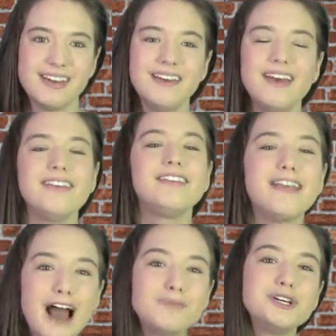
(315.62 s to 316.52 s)

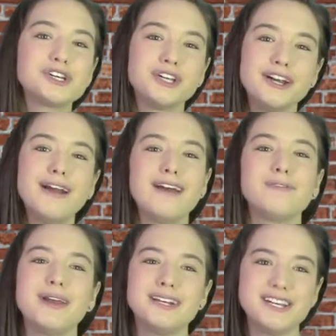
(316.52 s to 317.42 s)
Establish clear
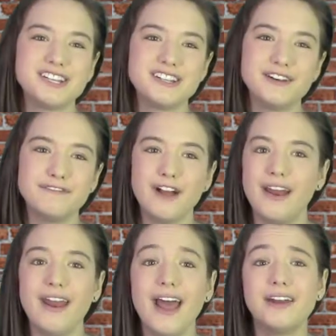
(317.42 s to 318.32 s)
expectations up
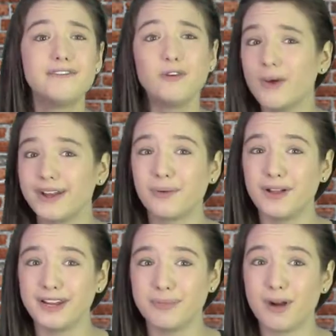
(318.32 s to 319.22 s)
front and avoid
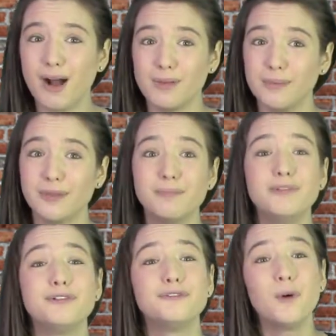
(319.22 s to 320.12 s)
quality problems
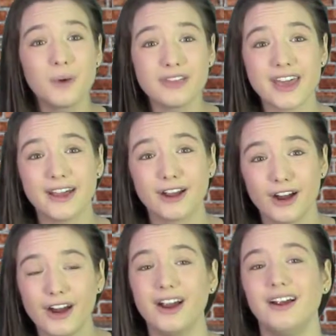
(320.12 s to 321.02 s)
before they
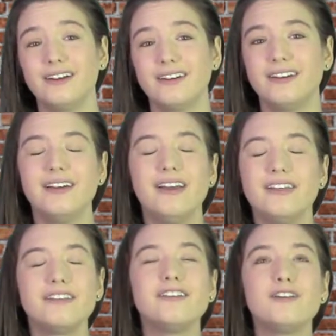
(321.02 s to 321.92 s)
occur.
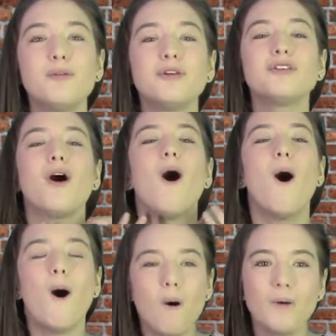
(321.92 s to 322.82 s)
This is almost
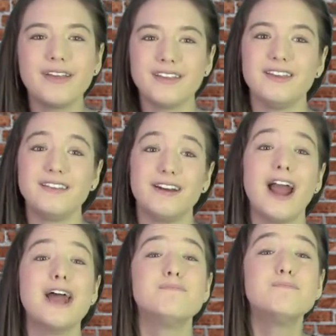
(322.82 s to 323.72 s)
always easier
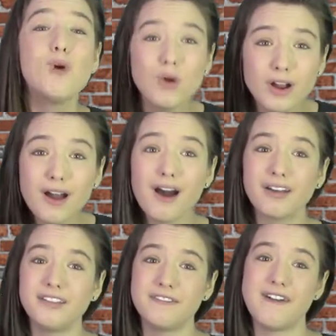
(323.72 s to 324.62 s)
and more
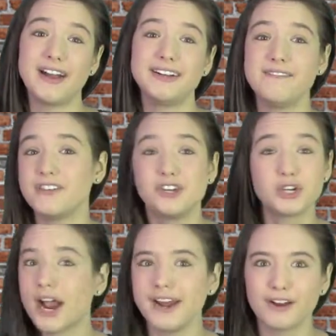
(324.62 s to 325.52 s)
cost-effective than
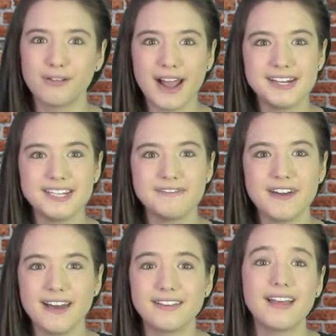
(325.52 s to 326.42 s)
trying to correct
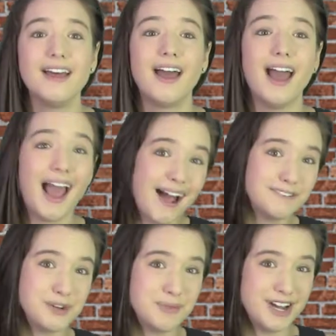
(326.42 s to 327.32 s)
defects
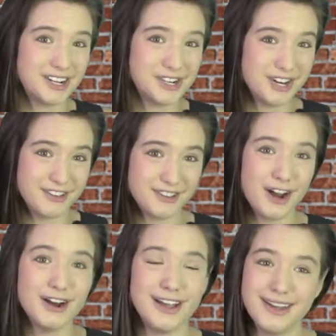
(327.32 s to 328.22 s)
after production is
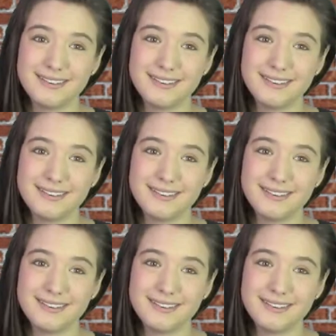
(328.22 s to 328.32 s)
started.